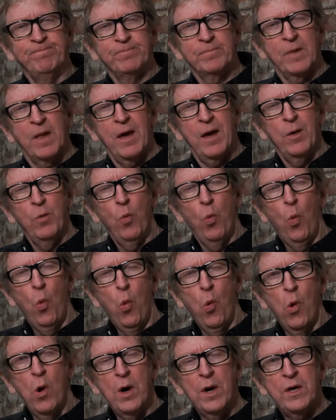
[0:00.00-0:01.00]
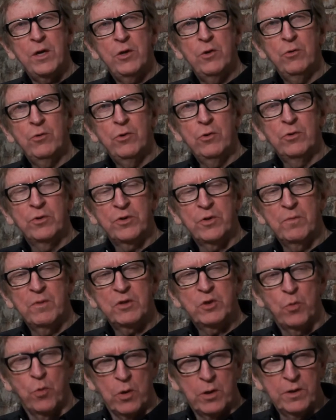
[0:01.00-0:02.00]
it's, and why you do so
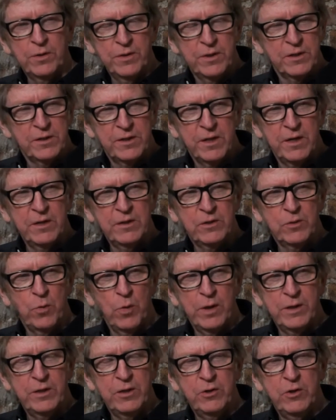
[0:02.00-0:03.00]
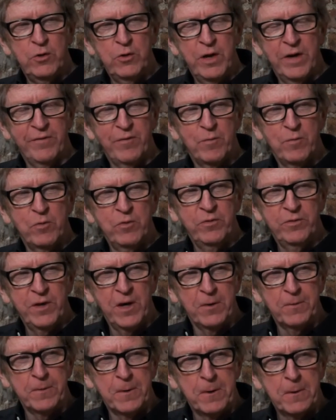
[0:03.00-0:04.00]
much work in the states? Why did you never move
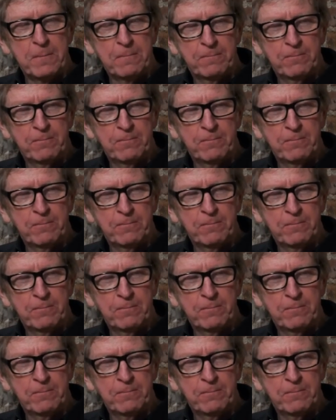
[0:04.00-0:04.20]
down there?